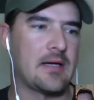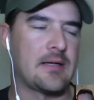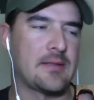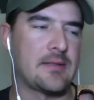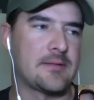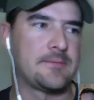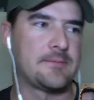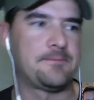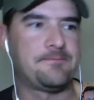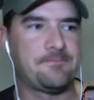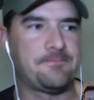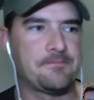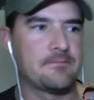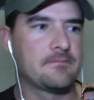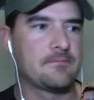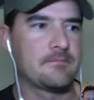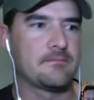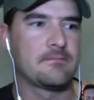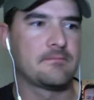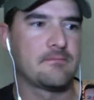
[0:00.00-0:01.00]

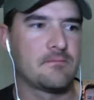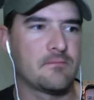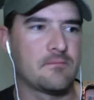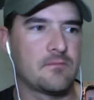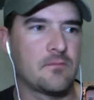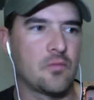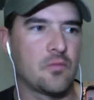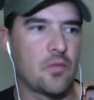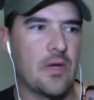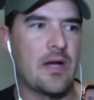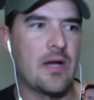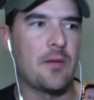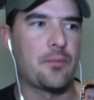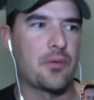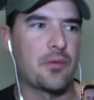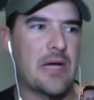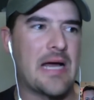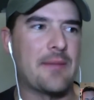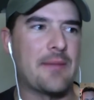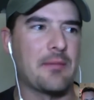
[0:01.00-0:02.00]
Uh,
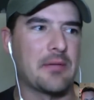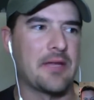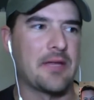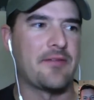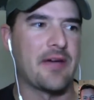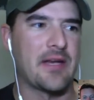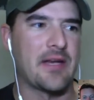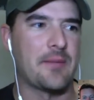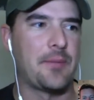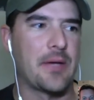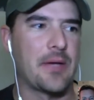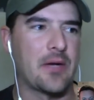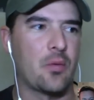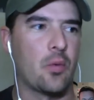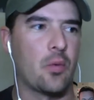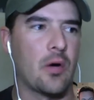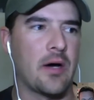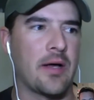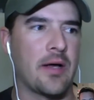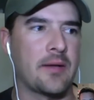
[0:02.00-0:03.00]
well, probably if
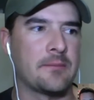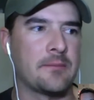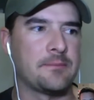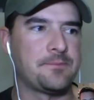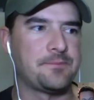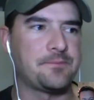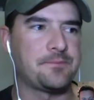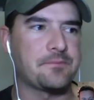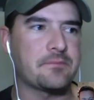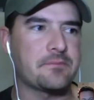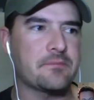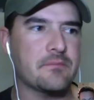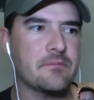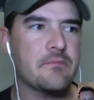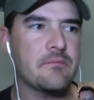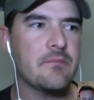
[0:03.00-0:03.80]
I had to pick one,